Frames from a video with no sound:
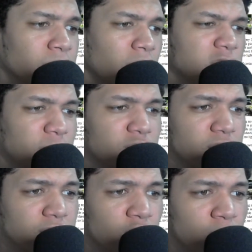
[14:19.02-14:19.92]
especially
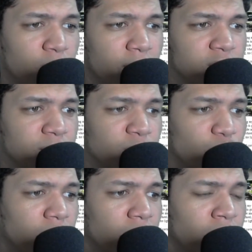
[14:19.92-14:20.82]
the turbo hasn't been
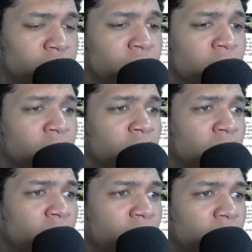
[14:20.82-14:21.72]
recalled.
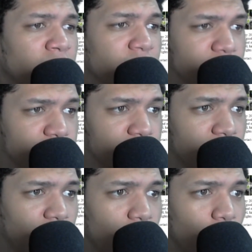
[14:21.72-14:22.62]
This
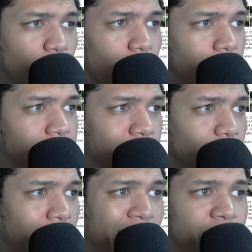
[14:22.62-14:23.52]
is a
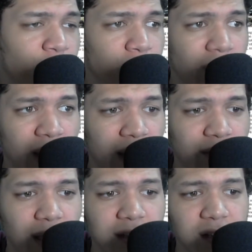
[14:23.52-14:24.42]
little high for me.
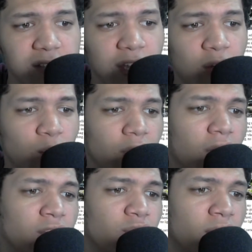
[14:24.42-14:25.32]
As I said, I want
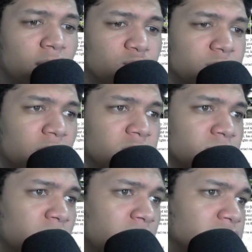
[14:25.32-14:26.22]
under
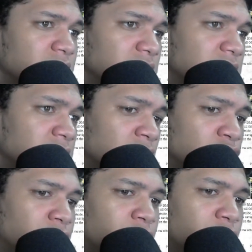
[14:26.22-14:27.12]
100,000 miles.
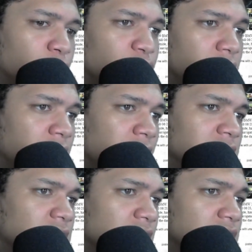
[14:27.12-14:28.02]
6,600 for 128. I
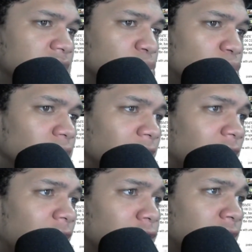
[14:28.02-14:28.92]
say this is more
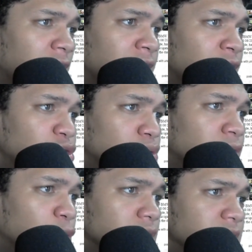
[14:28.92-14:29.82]
like 500,
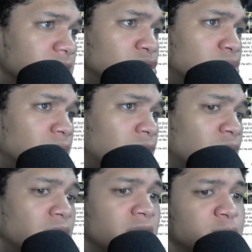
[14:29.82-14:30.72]
4,600
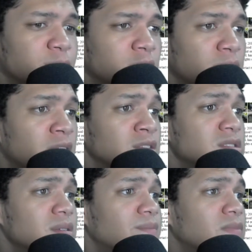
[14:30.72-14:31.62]
for this many
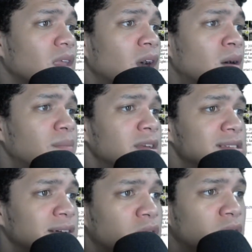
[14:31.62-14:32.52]
miles. Base
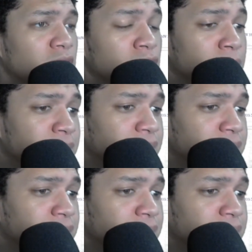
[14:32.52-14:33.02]
level car.